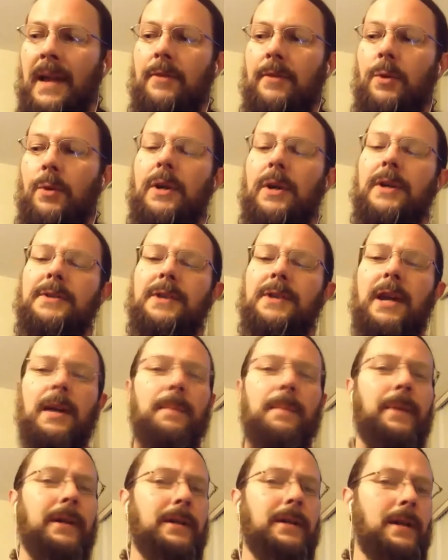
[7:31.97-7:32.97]
everyone else
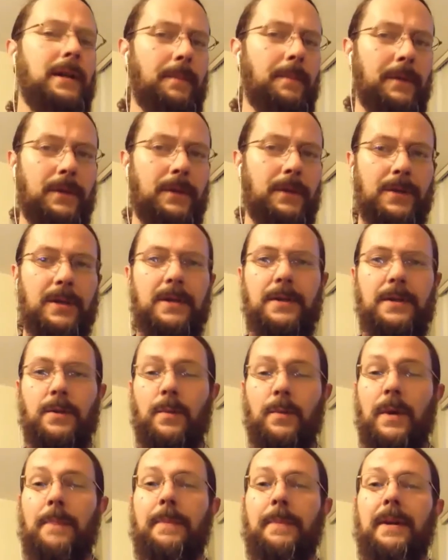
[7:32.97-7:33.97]
kind of picked it up and used it as
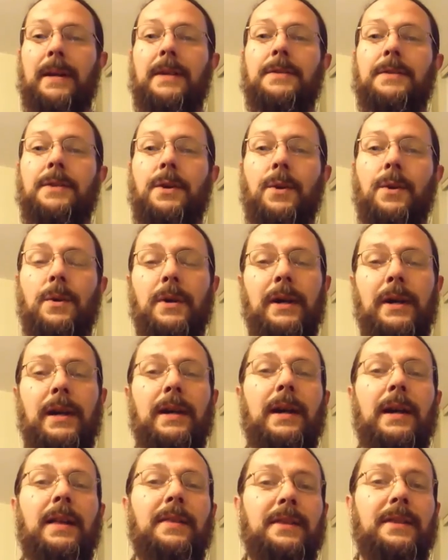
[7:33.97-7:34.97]
a weapon against
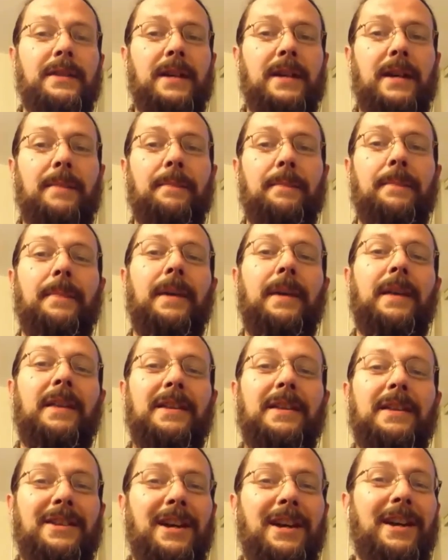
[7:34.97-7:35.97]
Corey at the time, and
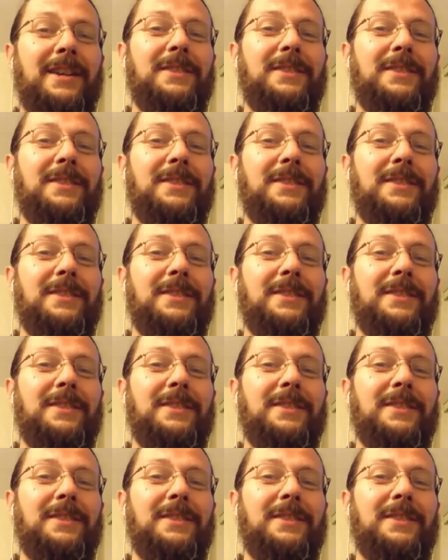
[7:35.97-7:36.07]
that's mm-hmm.